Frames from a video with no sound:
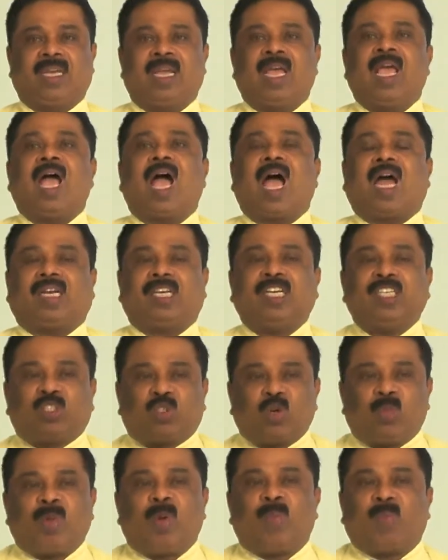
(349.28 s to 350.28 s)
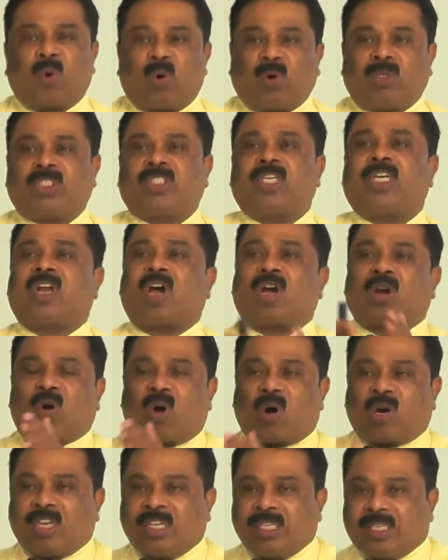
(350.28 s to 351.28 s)
And it should be posted
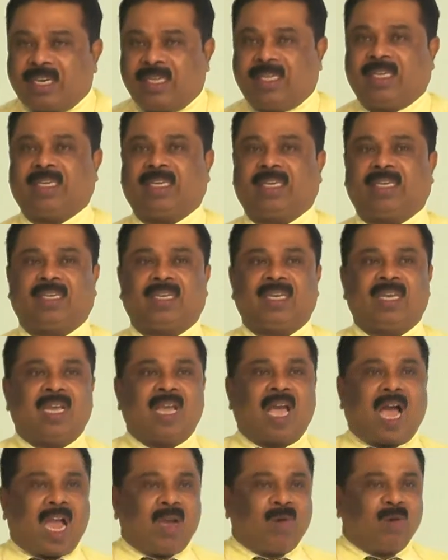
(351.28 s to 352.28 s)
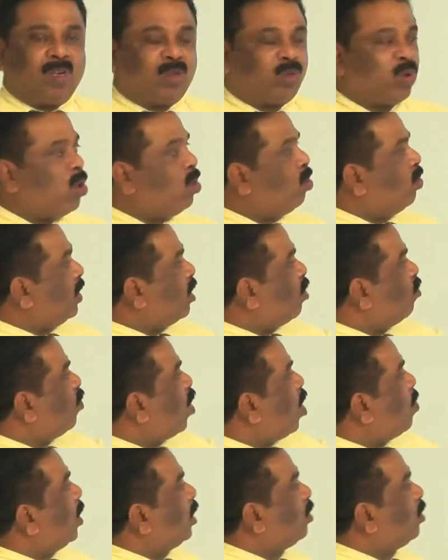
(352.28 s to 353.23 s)
accordingly. I will show you the format